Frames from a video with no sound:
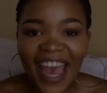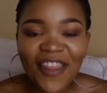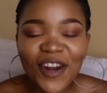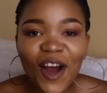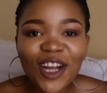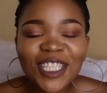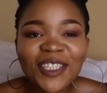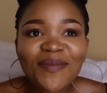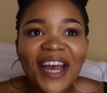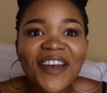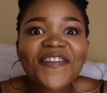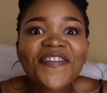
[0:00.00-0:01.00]
And then on to
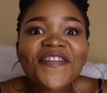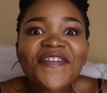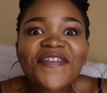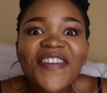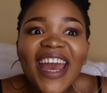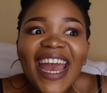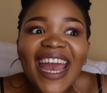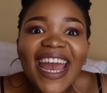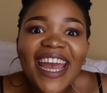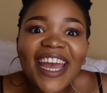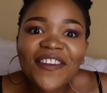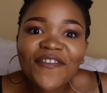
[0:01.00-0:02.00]
my
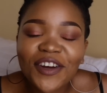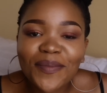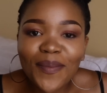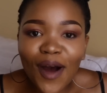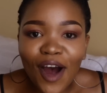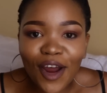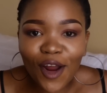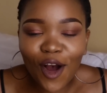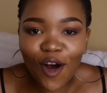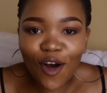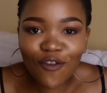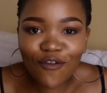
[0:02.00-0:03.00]
favorite part
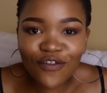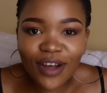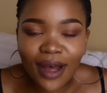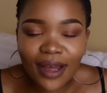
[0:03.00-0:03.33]
of